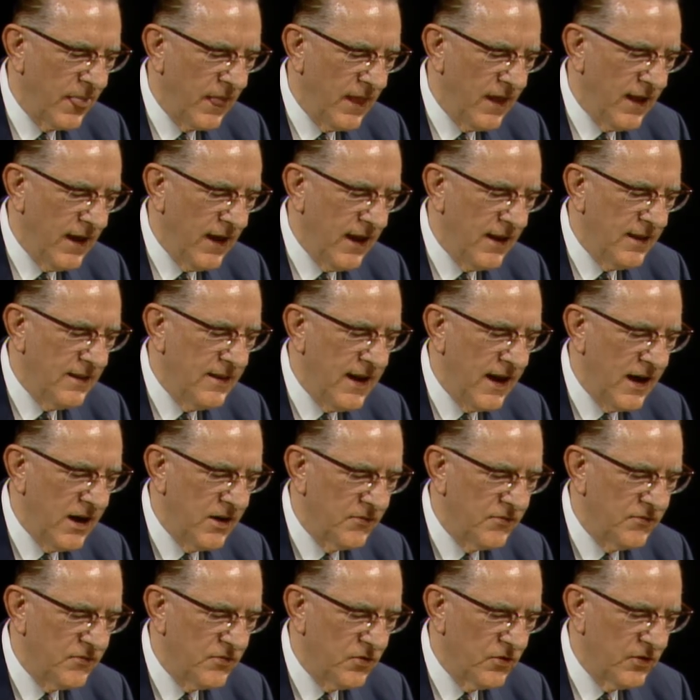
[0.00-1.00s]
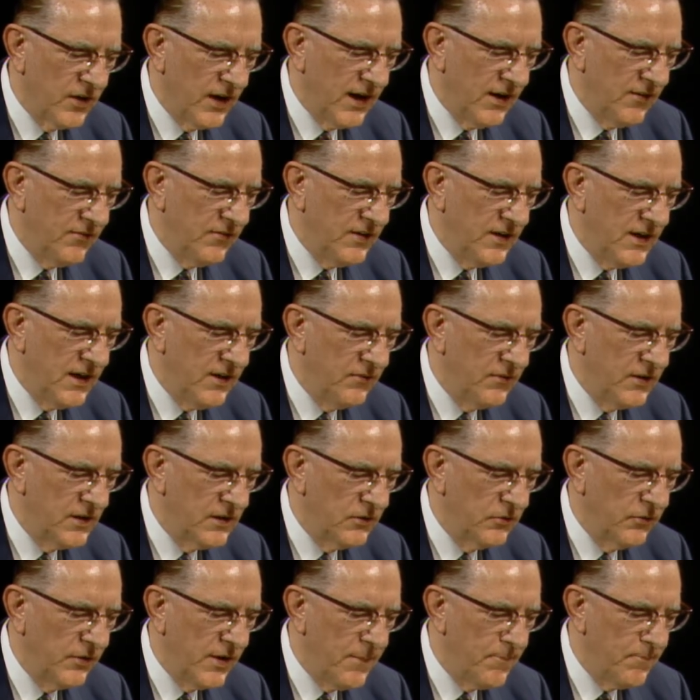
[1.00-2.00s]
And therefore, if ye
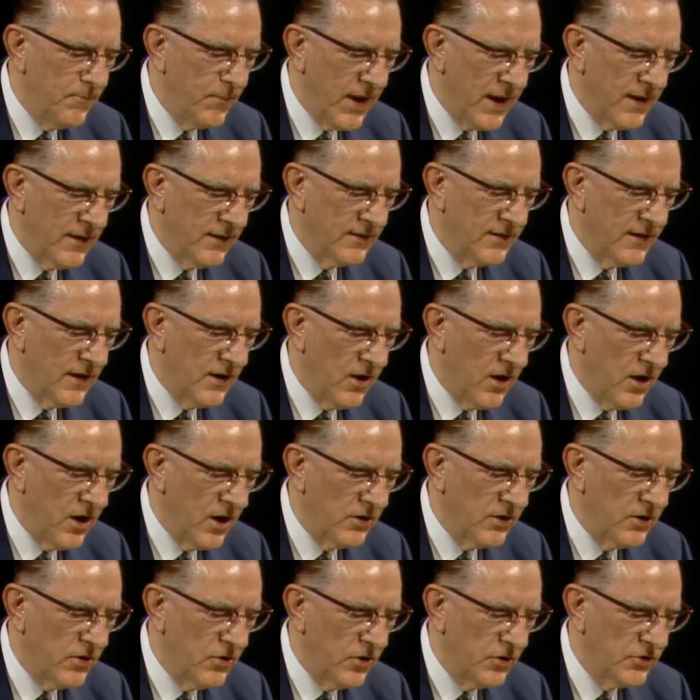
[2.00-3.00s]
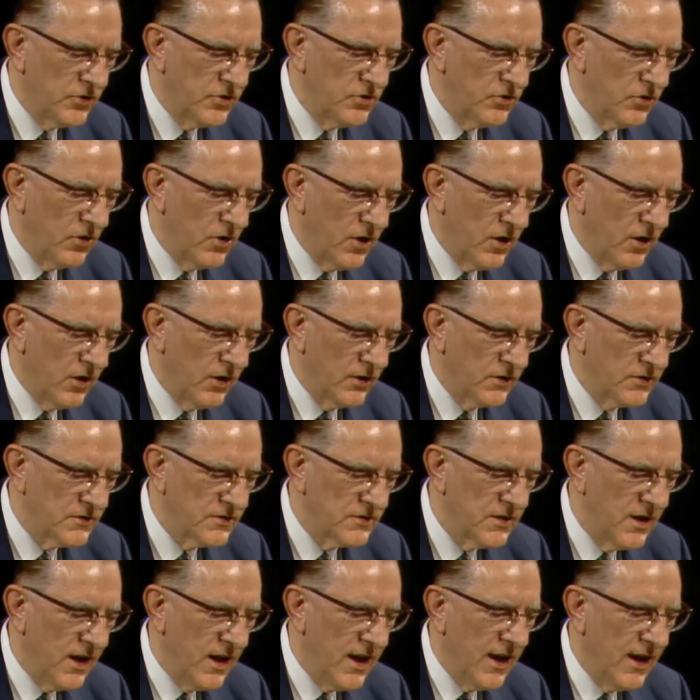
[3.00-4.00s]
will repent and harden not your
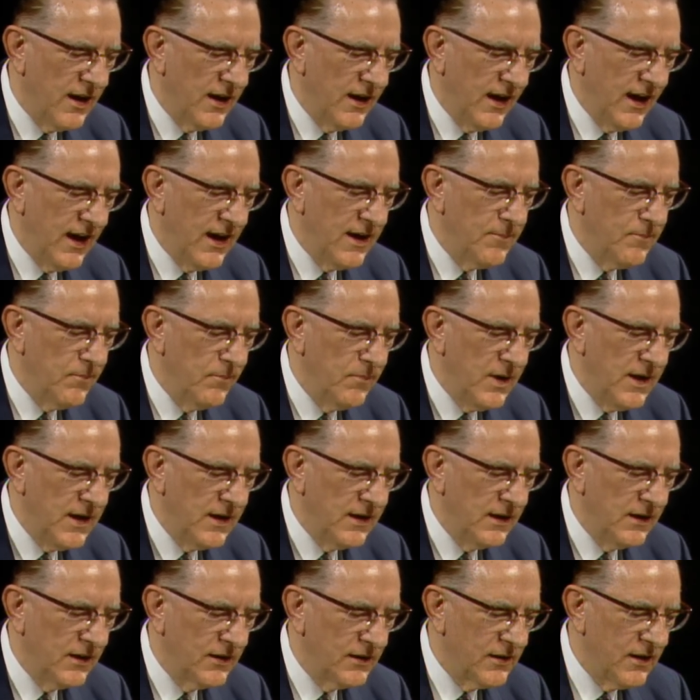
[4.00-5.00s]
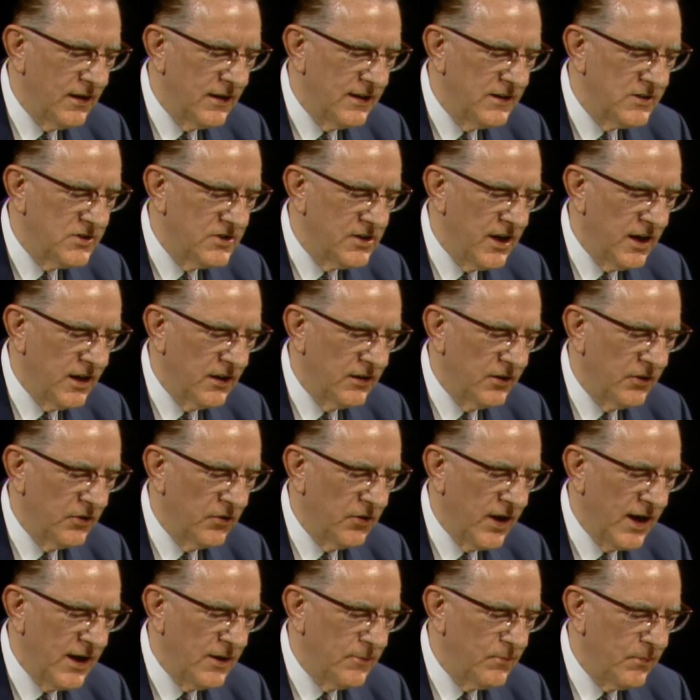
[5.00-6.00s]
hearts, immediately shall the
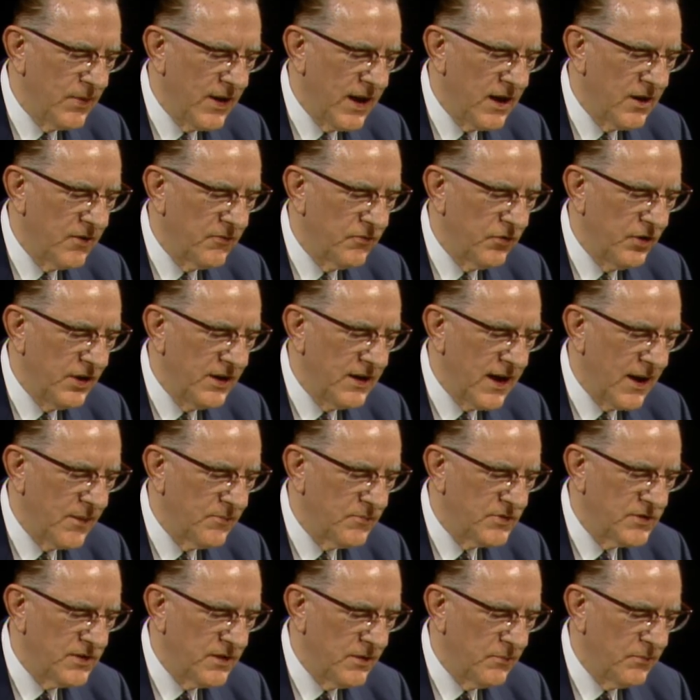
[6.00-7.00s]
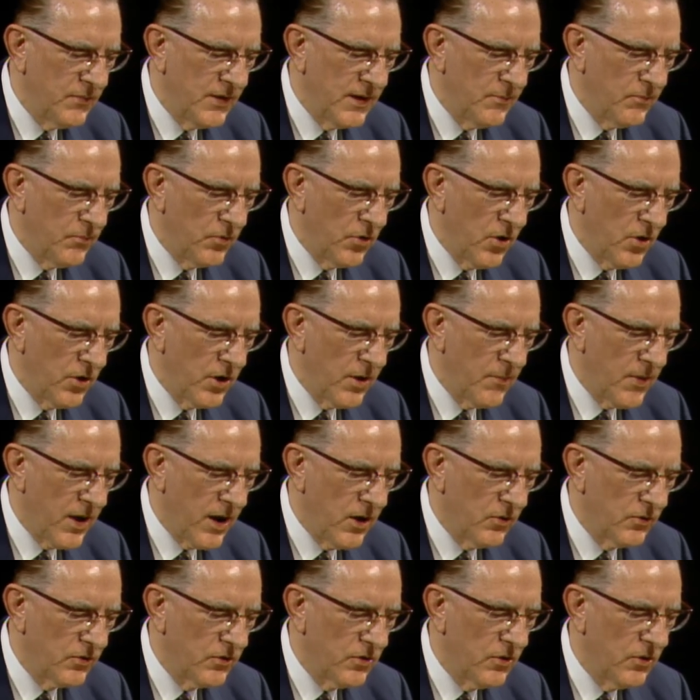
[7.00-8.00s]
great plan of redemption be brought
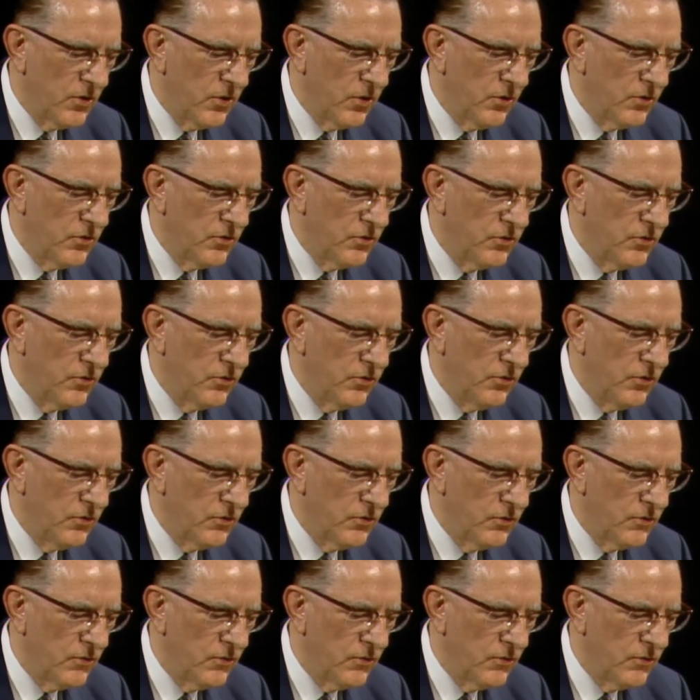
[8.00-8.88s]
about unto you.